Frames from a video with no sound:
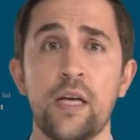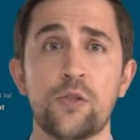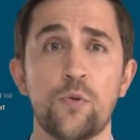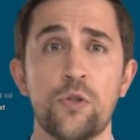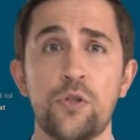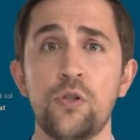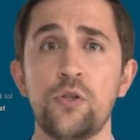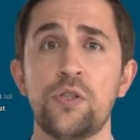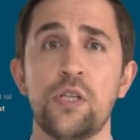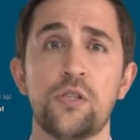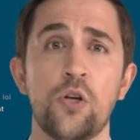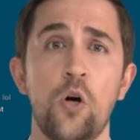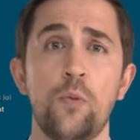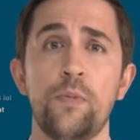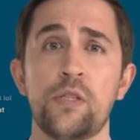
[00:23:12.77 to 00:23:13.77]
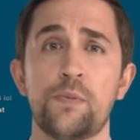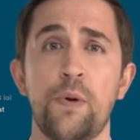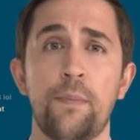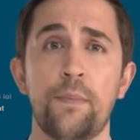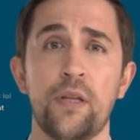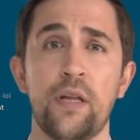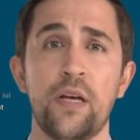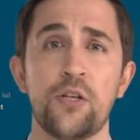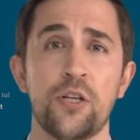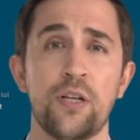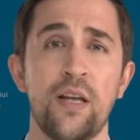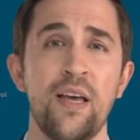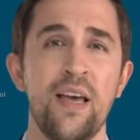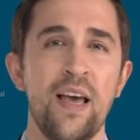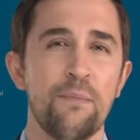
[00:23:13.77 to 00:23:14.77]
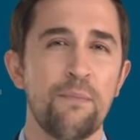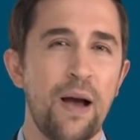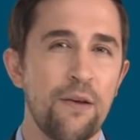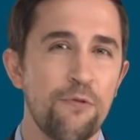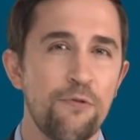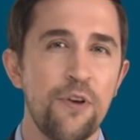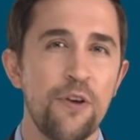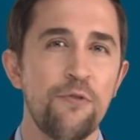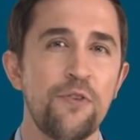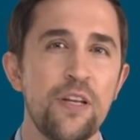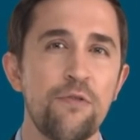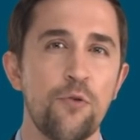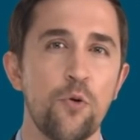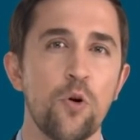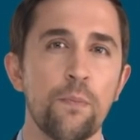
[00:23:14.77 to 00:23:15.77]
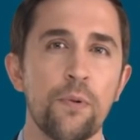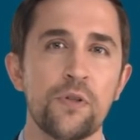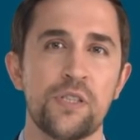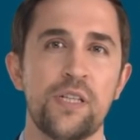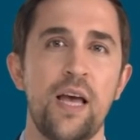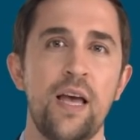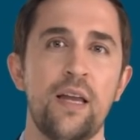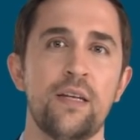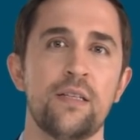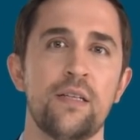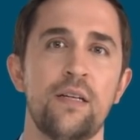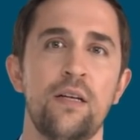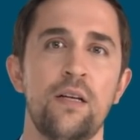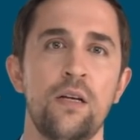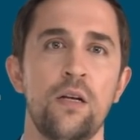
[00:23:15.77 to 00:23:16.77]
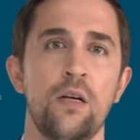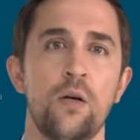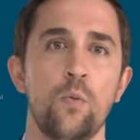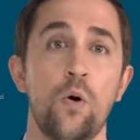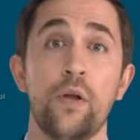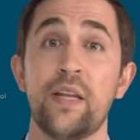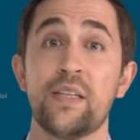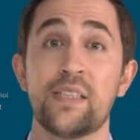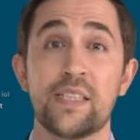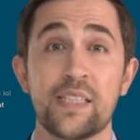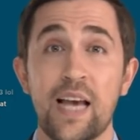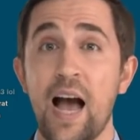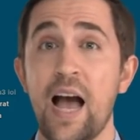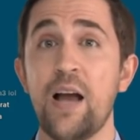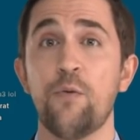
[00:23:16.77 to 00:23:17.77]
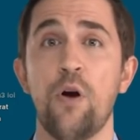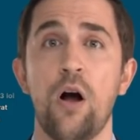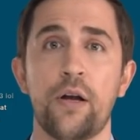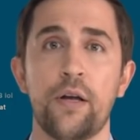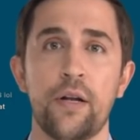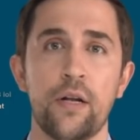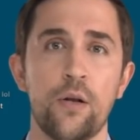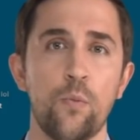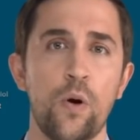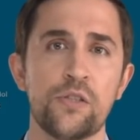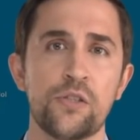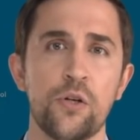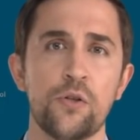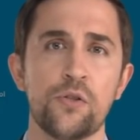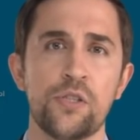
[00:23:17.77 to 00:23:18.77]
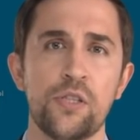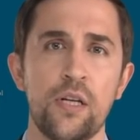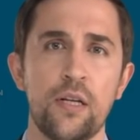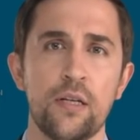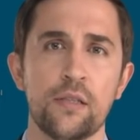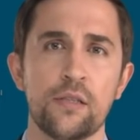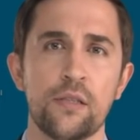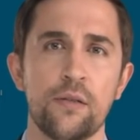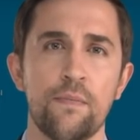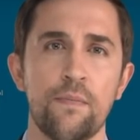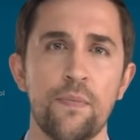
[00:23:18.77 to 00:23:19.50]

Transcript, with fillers: has reduced its homeless population by 54%, while it has skyrocketed in West Coast cities.